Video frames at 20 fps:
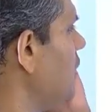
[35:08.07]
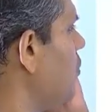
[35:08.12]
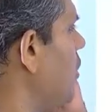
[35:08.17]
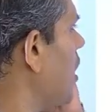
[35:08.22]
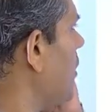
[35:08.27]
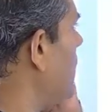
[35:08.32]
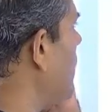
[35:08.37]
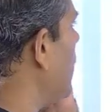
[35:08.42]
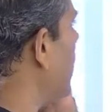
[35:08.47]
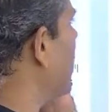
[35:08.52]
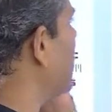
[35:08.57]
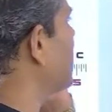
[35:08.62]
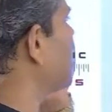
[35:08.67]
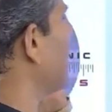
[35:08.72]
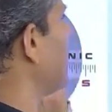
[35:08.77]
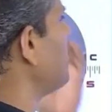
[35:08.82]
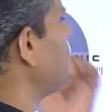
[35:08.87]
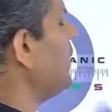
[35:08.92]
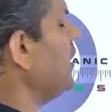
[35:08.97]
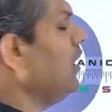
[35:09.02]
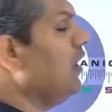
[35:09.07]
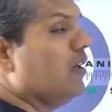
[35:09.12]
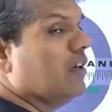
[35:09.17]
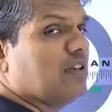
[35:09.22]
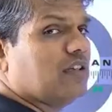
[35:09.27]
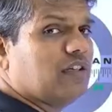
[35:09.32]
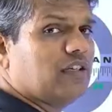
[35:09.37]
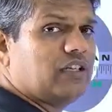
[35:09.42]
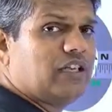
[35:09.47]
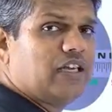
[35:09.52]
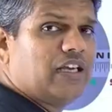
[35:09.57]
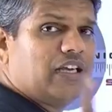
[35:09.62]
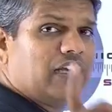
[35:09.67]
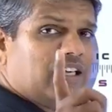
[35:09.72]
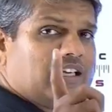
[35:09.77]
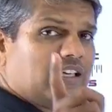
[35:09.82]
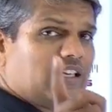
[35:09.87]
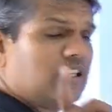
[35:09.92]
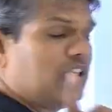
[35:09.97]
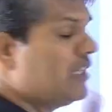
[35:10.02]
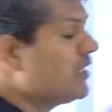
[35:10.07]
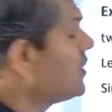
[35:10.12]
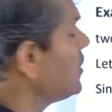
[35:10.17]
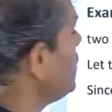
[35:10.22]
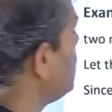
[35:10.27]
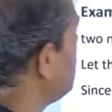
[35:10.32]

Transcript: one more example. listen